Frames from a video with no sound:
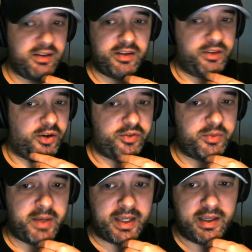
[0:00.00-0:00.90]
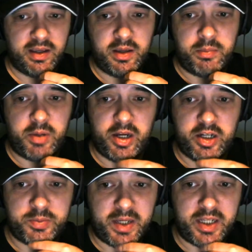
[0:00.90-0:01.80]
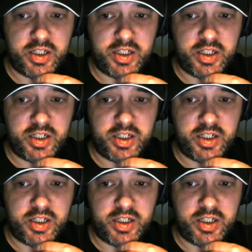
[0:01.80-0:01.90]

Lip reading: Not for me. Perlo's pen.